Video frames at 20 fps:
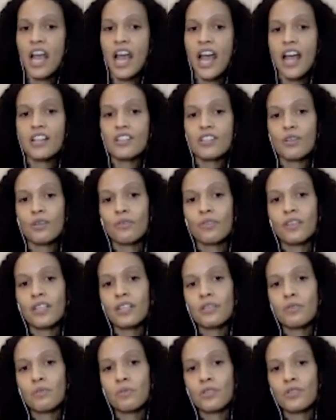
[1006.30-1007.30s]
And so
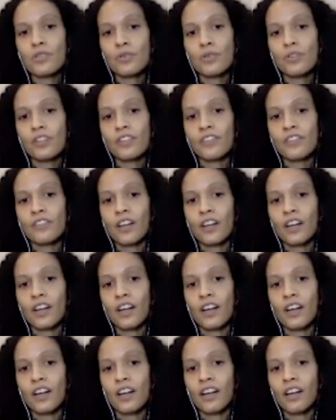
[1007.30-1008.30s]
these were sort
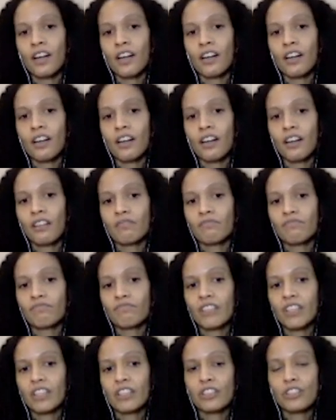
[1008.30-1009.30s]
of
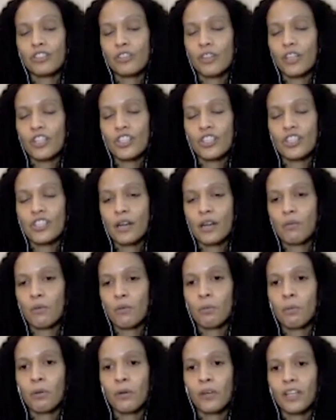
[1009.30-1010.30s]
illustrations that
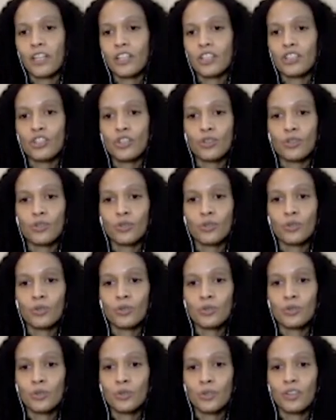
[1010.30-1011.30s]
were pointing
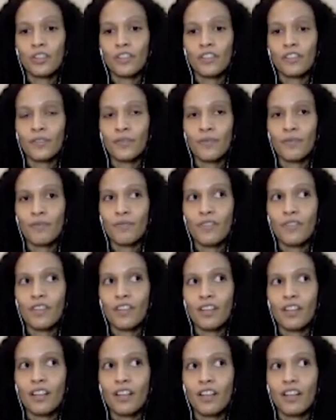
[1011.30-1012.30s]
to sort of,
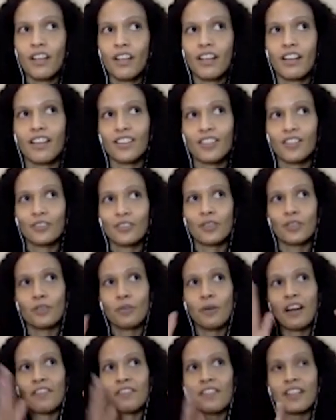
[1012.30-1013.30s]

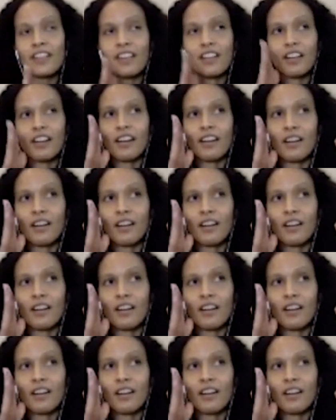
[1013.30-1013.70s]
you have the,